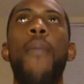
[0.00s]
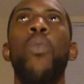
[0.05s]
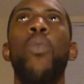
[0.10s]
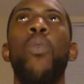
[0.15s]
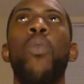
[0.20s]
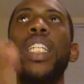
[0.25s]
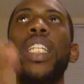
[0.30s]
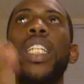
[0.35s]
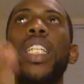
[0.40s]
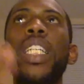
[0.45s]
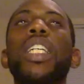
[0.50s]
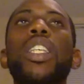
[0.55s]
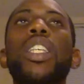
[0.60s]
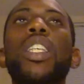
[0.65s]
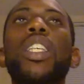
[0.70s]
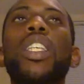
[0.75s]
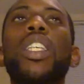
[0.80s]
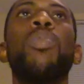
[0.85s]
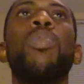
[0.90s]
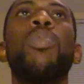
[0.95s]
reaching
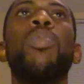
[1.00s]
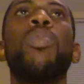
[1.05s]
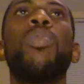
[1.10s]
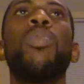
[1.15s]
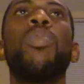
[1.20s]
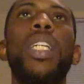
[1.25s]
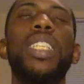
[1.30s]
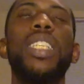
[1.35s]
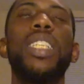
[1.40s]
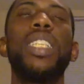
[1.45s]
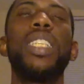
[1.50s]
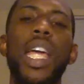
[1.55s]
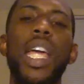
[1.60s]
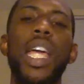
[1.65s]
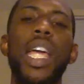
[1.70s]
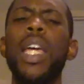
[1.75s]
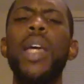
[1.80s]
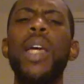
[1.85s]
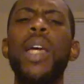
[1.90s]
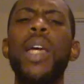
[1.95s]
those moments, and
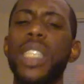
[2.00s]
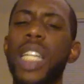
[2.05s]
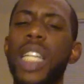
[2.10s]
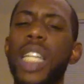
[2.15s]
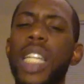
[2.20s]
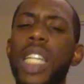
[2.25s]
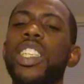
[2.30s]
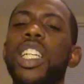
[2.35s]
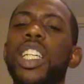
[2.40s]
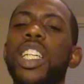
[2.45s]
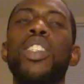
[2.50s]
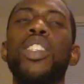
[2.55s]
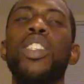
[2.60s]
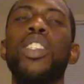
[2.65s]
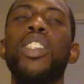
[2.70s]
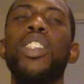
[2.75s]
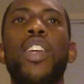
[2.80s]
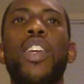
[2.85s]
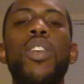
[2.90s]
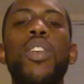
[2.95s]
it was interesting you
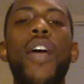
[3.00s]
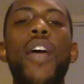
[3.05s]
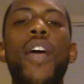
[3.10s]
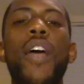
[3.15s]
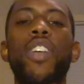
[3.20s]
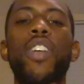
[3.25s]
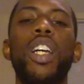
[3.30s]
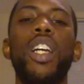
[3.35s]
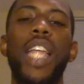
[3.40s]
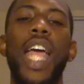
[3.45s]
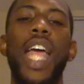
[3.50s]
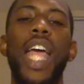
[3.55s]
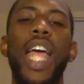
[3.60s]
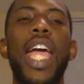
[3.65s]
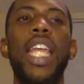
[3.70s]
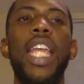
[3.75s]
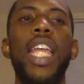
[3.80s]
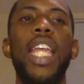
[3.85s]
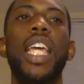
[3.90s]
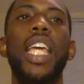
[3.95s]
say you never looked at
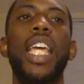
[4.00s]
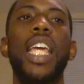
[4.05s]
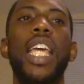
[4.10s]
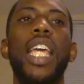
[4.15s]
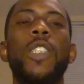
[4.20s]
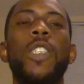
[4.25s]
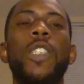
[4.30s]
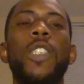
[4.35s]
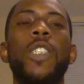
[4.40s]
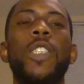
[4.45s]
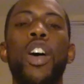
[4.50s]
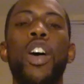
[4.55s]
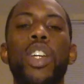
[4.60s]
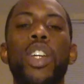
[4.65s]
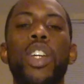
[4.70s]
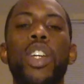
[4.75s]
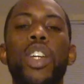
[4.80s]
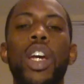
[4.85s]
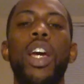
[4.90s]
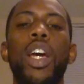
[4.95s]
anything as
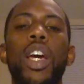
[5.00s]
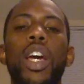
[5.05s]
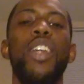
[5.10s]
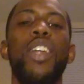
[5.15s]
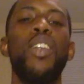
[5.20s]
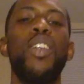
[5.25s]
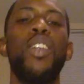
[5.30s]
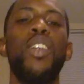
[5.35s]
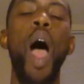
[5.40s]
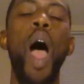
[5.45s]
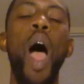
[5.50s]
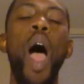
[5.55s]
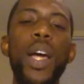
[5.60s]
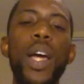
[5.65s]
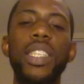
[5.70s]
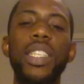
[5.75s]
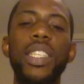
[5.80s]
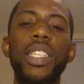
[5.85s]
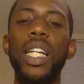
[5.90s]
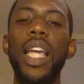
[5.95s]
failure. You
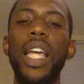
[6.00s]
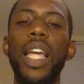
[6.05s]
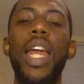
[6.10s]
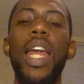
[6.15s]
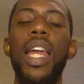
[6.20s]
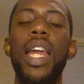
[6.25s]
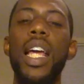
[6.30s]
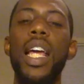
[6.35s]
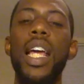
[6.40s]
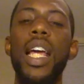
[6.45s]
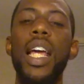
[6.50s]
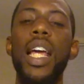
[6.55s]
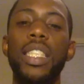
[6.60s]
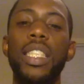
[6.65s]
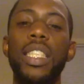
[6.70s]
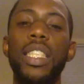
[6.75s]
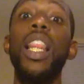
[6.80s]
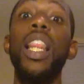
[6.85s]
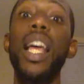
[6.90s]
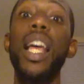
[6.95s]
always look at it as
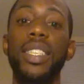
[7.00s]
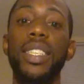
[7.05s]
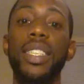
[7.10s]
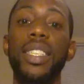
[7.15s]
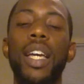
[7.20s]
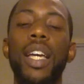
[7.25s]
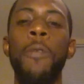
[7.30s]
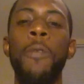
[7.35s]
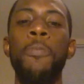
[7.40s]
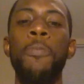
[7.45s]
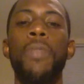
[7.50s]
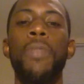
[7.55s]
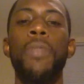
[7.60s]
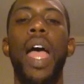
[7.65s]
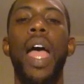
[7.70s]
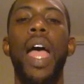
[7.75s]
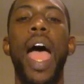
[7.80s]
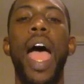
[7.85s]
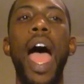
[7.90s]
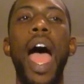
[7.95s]
a lesson.
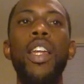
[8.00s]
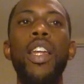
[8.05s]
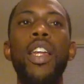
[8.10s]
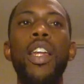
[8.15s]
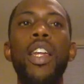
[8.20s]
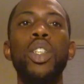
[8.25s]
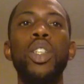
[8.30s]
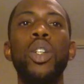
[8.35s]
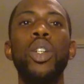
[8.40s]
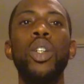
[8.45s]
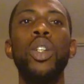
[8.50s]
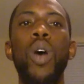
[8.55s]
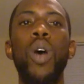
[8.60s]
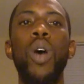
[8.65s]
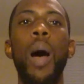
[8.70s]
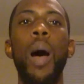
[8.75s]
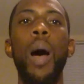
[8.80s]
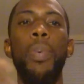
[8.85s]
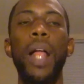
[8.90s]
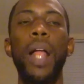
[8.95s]
How did you
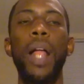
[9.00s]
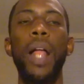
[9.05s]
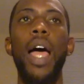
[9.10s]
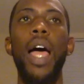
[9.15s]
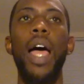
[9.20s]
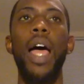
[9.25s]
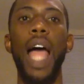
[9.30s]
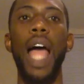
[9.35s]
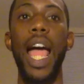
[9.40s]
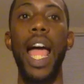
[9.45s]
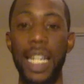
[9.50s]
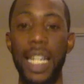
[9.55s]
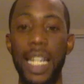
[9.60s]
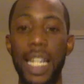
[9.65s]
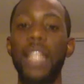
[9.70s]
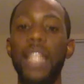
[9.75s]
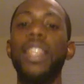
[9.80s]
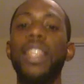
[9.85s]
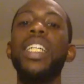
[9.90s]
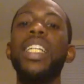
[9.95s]
apply, like,
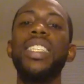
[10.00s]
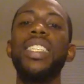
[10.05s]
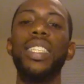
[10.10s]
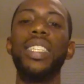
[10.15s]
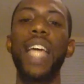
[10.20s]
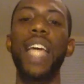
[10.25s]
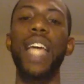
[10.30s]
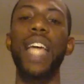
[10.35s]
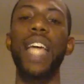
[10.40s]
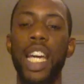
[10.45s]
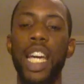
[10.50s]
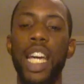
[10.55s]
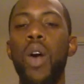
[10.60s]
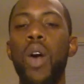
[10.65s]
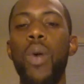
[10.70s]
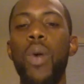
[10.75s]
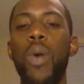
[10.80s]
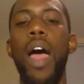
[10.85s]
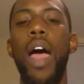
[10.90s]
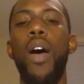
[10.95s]
this second
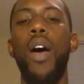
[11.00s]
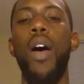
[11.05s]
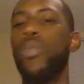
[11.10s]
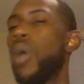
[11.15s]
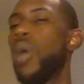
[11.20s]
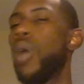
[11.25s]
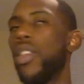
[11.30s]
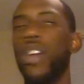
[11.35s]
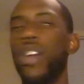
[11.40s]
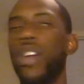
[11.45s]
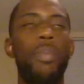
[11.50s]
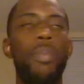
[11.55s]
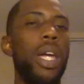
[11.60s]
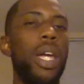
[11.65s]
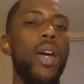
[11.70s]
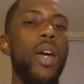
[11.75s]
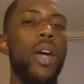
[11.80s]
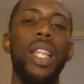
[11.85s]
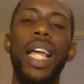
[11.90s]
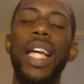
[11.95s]
go round, whether it
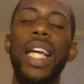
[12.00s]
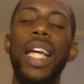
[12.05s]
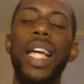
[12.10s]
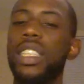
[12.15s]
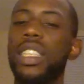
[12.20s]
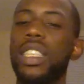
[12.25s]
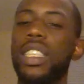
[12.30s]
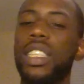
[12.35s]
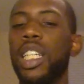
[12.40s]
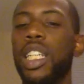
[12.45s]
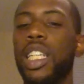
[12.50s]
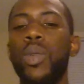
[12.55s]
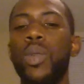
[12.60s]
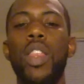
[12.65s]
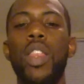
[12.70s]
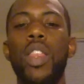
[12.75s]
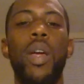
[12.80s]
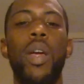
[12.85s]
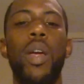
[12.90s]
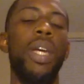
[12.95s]
be in relationships,
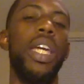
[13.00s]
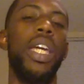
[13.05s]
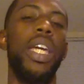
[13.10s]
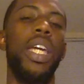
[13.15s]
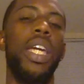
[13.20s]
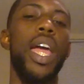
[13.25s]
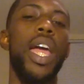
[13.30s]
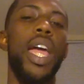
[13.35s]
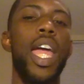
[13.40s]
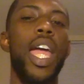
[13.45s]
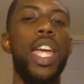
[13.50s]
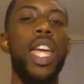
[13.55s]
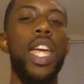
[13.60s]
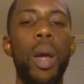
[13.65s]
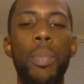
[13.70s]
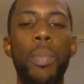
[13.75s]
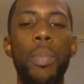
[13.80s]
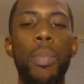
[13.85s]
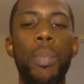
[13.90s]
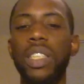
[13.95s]
whether it be in
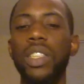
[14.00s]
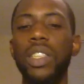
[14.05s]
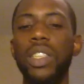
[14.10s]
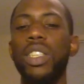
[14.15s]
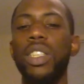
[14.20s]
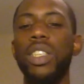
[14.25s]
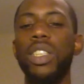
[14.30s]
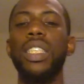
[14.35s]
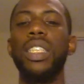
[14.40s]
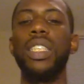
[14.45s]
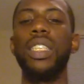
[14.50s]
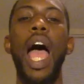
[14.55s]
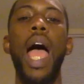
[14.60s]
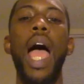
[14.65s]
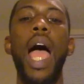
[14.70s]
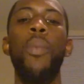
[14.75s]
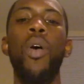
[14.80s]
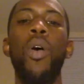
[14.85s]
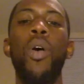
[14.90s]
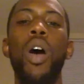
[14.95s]
your business this
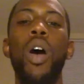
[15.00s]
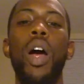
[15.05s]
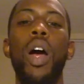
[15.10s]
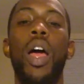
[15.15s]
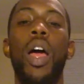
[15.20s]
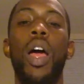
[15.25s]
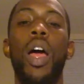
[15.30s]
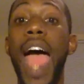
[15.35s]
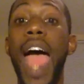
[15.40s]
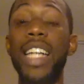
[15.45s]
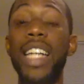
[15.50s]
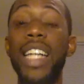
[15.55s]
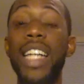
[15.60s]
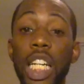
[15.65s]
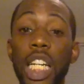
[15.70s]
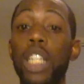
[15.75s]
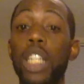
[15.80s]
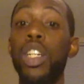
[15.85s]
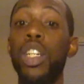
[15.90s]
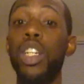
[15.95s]
time, or
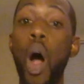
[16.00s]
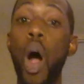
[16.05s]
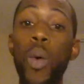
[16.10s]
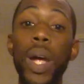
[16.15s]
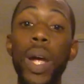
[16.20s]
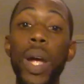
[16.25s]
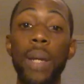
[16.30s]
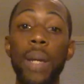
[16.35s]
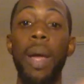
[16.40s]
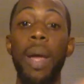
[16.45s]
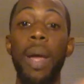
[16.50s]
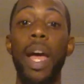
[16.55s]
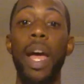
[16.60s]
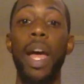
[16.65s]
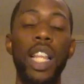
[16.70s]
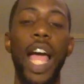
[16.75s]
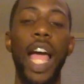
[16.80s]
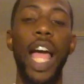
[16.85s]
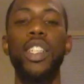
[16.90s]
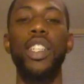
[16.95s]
actually knowing
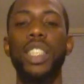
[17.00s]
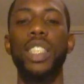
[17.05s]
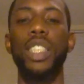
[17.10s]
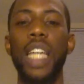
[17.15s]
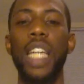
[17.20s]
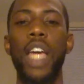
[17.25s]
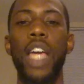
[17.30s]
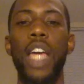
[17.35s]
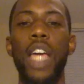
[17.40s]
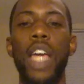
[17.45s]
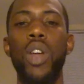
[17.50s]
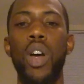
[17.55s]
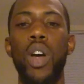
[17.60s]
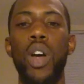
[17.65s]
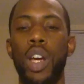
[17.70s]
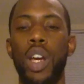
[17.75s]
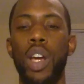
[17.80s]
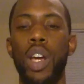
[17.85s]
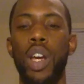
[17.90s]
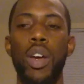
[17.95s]
better, like you said,
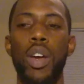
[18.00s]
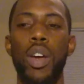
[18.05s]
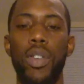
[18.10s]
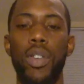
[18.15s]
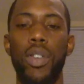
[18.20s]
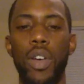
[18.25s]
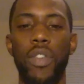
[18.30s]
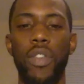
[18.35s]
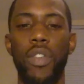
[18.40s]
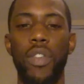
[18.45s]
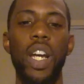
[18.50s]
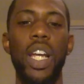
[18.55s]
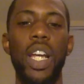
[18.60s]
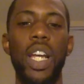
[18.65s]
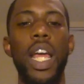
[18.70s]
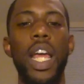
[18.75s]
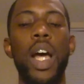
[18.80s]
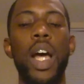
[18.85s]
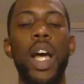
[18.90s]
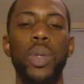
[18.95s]
your
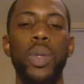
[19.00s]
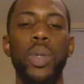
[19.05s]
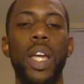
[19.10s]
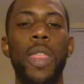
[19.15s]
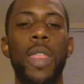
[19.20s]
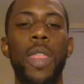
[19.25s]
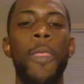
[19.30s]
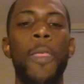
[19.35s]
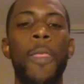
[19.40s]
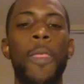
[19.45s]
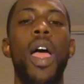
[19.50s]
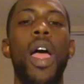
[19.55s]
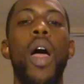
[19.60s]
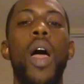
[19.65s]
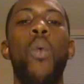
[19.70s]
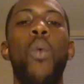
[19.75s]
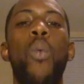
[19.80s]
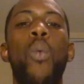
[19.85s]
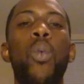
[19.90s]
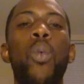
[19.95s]
friend helps with.
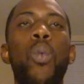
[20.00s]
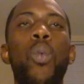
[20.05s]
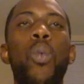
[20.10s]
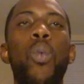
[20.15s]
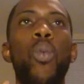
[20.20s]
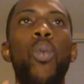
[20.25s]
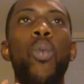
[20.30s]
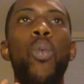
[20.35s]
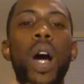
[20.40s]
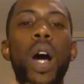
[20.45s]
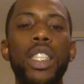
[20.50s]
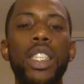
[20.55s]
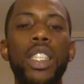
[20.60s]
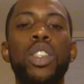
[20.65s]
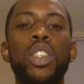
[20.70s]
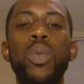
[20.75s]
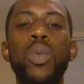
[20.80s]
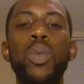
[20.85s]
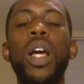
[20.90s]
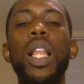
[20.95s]
Once
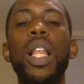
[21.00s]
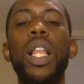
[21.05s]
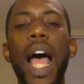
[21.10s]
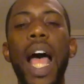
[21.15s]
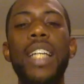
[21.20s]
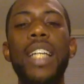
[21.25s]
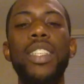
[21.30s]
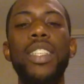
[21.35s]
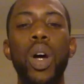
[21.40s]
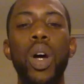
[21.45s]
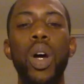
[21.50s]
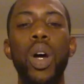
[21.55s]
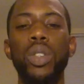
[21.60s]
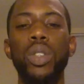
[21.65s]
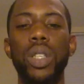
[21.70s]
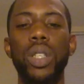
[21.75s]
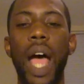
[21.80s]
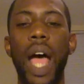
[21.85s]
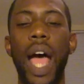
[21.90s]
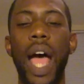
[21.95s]
you realize
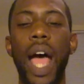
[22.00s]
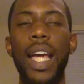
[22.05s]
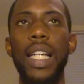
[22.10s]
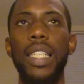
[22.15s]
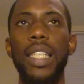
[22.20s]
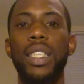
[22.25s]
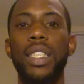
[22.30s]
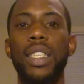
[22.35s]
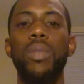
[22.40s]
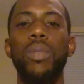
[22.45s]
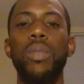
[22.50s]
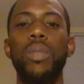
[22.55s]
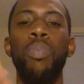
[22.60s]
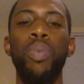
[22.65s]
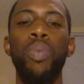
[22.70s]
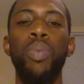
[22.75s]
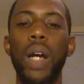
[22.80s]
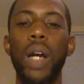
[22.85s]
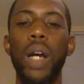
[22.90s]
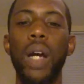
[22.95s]
those, I guess,
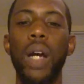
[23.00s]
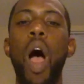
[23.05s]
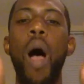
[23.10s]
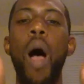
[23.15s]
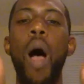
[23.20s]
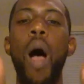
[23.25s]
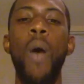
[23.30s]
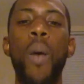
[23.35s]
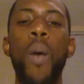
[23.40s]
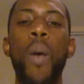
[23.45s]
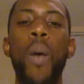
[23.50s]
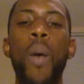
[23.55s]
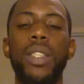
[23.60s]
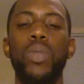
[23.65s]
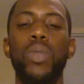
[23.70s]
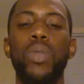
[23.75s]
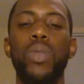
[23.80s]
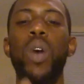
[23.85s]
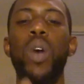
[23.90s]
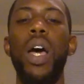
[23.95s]
brick wall
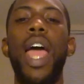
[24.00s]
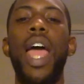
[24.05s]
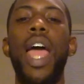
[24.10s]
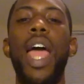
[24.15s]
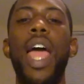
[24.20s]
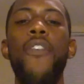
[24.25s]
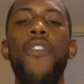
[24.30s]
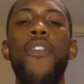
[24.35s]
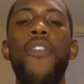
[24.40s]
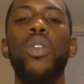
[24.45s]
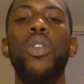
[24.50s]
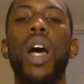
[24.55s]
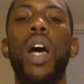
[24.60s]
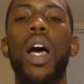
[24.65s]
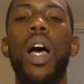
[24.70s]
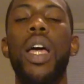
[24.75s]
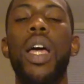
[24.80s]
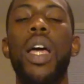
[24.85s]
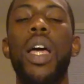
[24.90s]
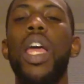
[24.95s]
moments, what have you
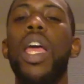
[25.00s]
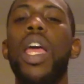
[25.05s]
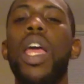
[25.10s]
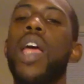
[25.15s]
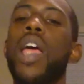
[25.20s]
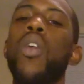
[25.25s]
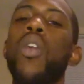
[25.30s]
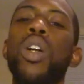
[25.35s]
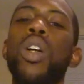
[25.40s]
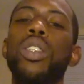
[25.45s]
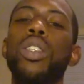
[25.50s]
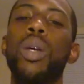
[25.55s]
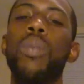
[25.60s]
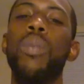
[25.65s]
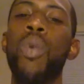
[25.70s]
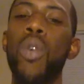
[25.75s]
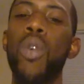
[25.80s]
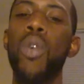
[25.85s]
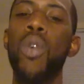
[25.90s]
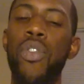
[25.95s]
done in order to
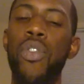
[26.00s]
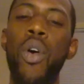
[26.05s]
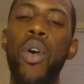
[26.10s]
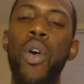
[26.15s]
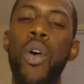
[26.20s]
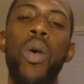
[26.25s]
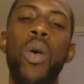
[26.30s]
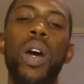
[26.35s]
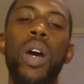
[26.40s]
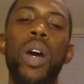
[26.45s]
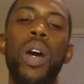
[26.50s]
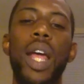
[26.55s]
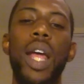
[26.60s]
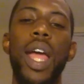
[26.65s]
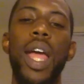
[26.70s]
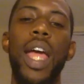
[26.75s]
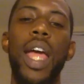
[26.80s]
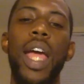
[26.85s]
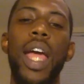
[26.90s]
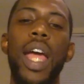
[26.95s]
move forward
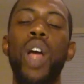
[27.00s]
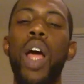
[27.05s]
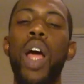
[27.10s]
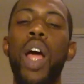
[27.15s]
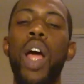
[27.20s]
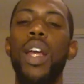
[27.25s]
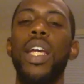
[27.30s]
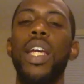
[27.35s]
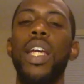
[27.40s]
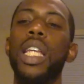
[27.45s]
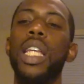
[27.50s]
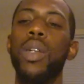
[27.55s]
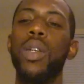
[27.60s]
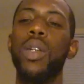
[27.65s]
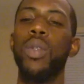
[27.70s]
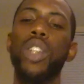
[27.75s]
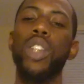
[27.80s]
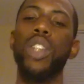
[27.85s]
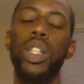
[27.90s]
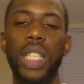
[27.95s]
and start to get the
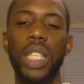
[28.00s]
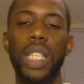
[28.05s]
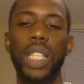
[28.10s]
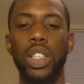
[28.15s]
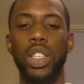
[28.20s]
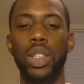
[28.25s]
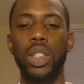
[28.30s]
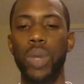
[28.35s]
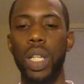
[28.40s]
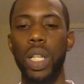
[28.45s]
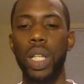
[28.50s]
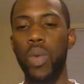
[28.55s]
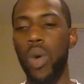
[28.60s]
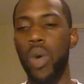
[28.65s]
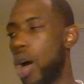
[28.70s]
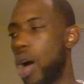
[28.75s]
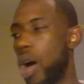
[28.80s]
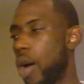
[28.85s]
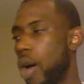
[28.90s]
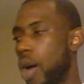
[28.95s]
results that you really
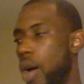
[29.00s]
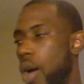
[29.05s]
want?